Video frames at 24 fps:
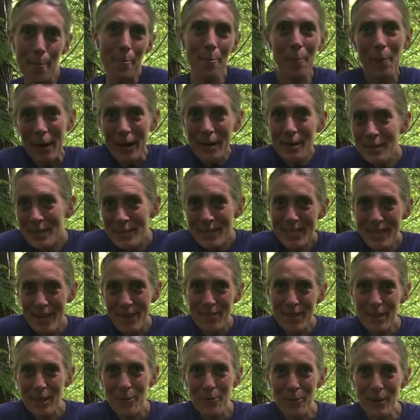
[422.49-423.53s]
bugs,
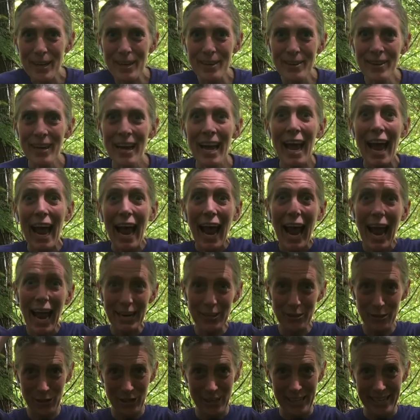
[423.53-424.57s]
give a little wiggle,
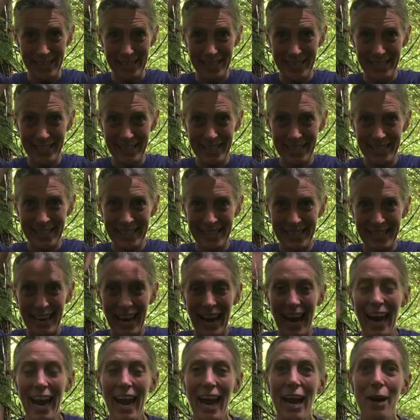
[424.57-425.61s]
and trees.
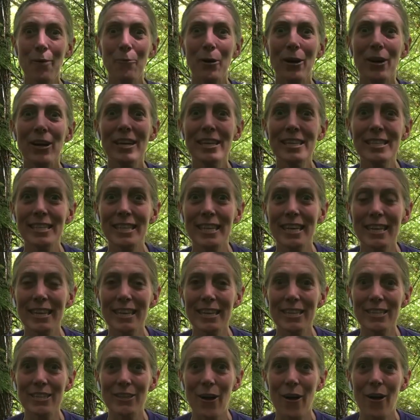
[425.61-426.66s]
And we're going to sing
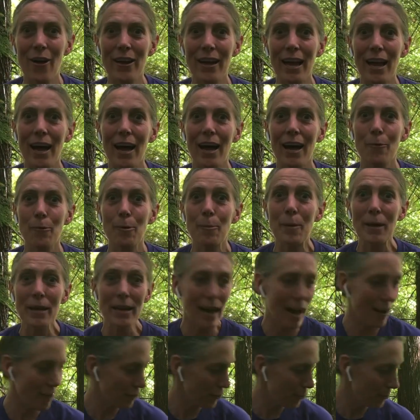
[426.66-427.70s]
this song, repeat
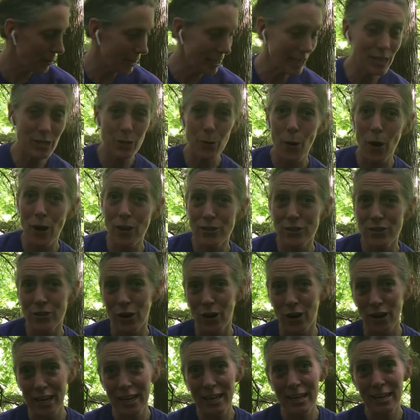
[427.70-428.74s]
after me, so I'll
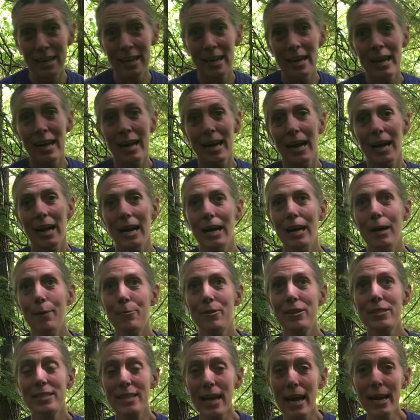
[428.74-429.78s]
start it.
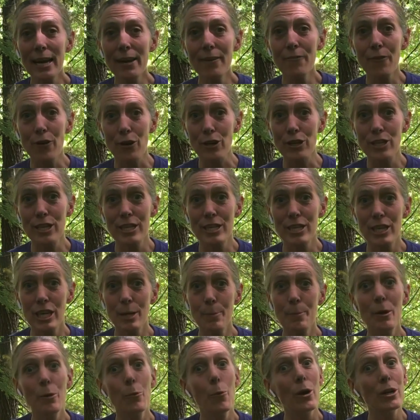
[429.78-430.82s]
The second verse is going
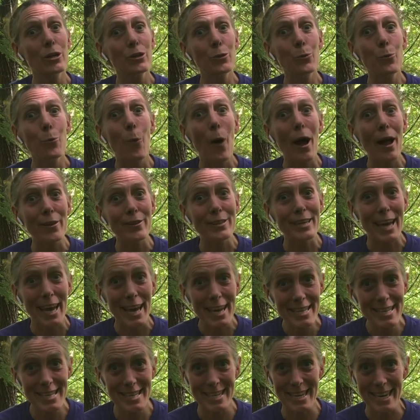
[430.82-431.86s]
to be What Do Wild
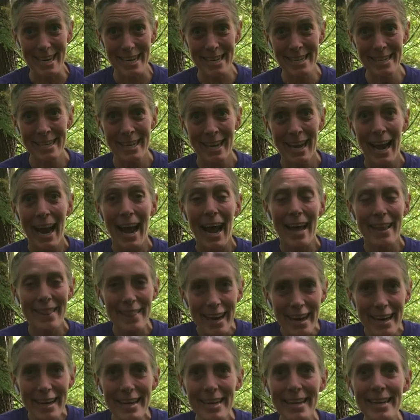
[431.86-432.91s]
Kids Need? And
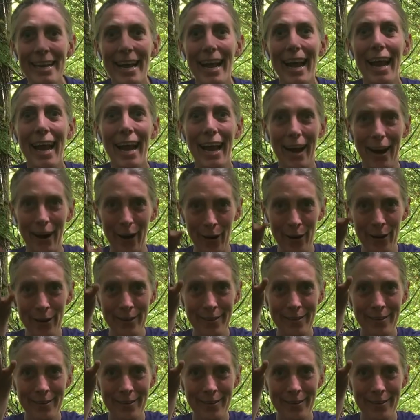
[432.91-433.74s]
they need air,